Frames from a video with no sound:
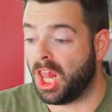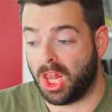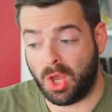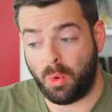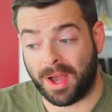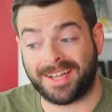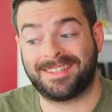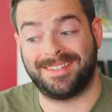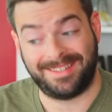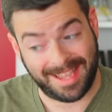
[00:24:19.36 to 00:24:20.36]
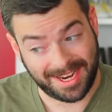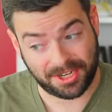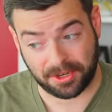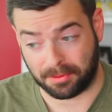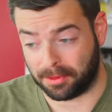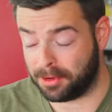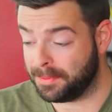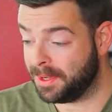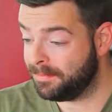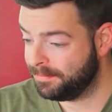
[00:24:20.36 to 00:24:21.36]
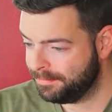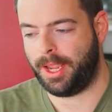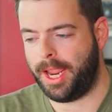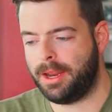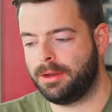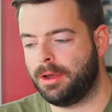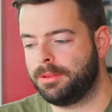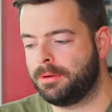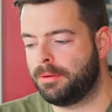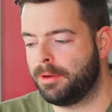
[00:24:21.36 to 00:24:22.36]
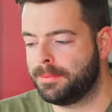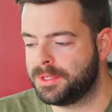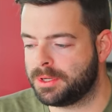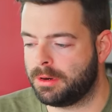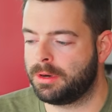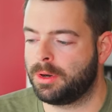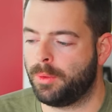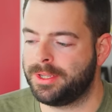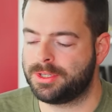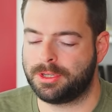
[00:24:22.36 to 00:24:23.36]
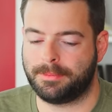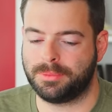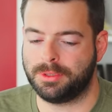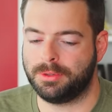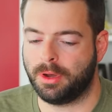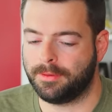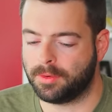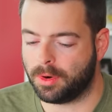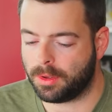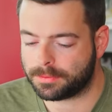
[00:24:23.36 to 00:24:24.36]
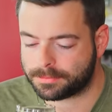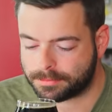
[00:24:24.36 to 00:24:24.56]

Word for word: low oxidation aroma, and other aromas are quite subdued overall.